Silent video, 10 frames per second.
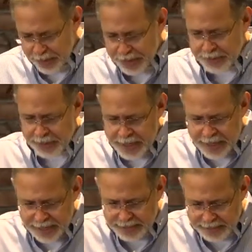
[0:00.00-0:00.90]
but it's,
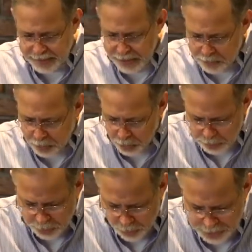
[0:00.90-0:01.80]
it's still an
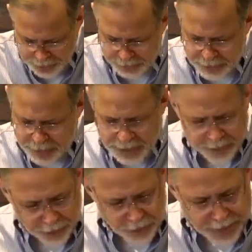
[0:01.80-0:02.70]
important point to,
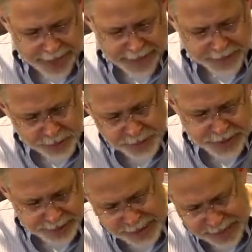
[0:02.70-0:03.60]
to look at. So he
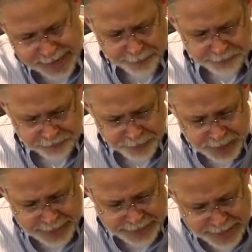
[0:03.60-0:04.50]
says, anyhow,
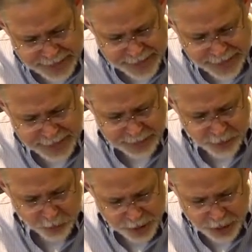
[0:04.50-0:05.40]
take heed
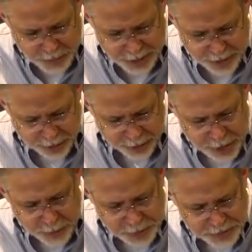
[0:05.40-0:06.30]
what you hear.
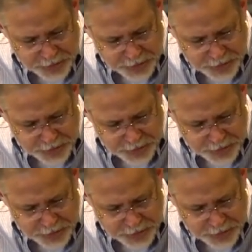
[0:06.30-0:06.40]
With